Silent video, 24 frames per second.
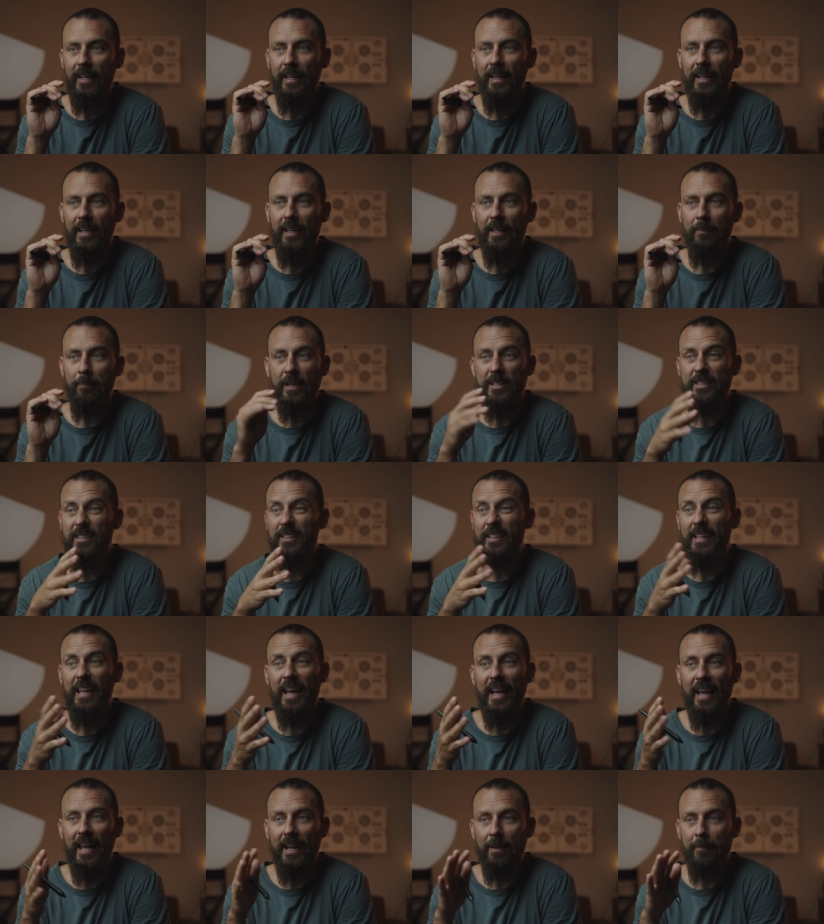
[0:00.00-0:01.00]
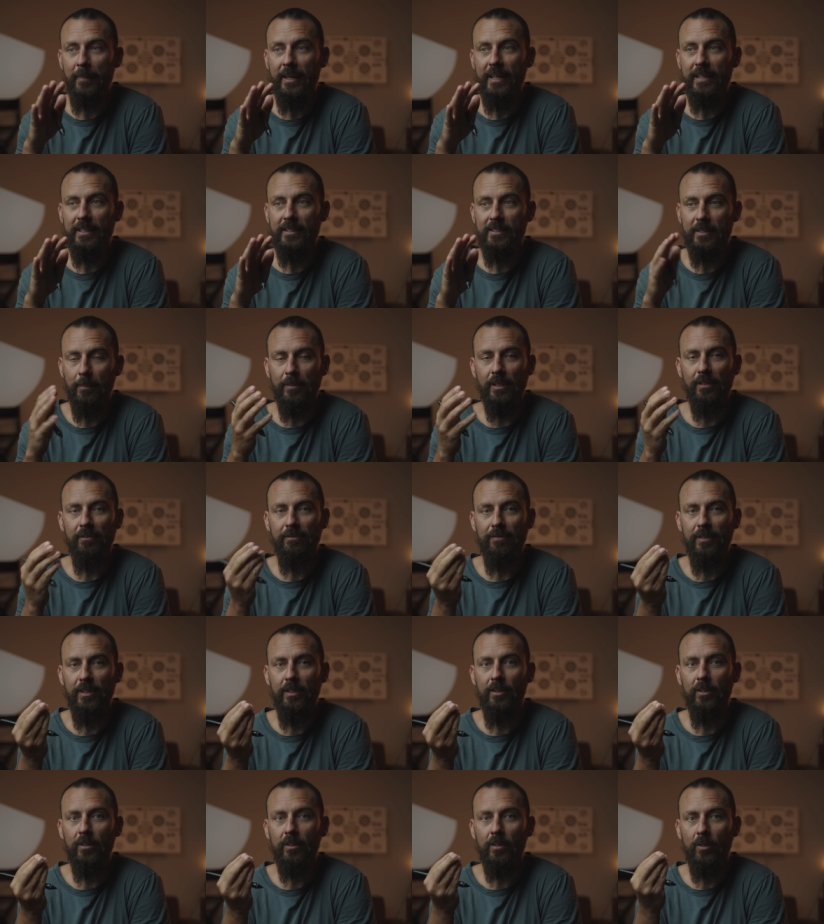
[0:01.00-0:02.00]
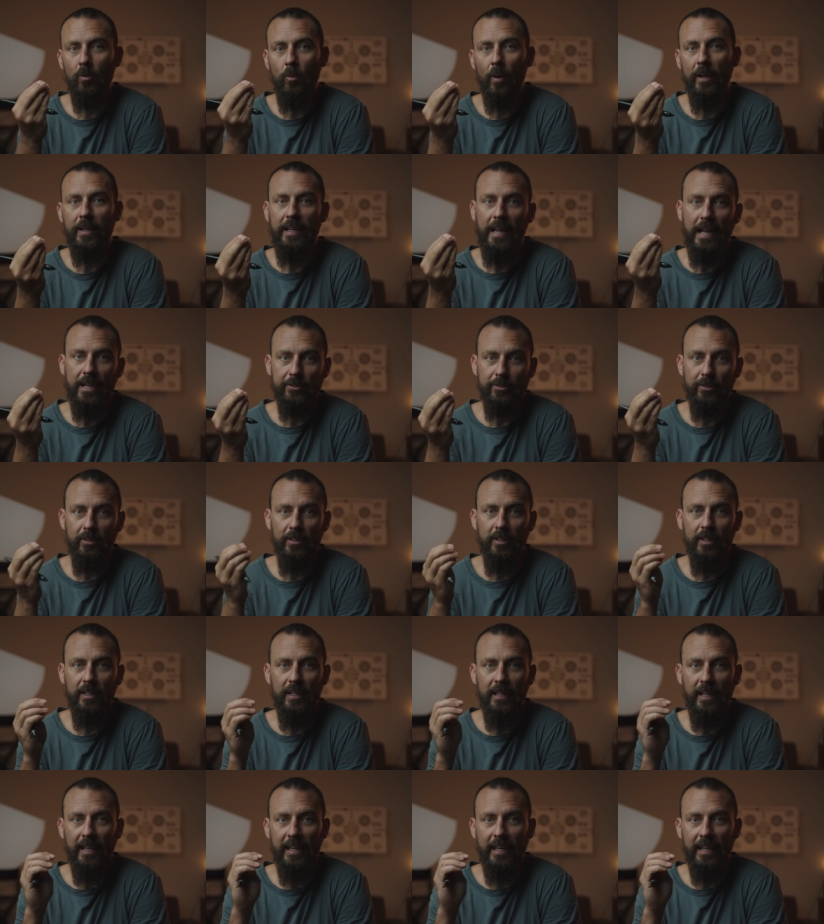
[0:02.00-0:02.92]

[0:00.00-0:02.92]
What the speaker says: and basically, yeah, how to make something feel quite natural.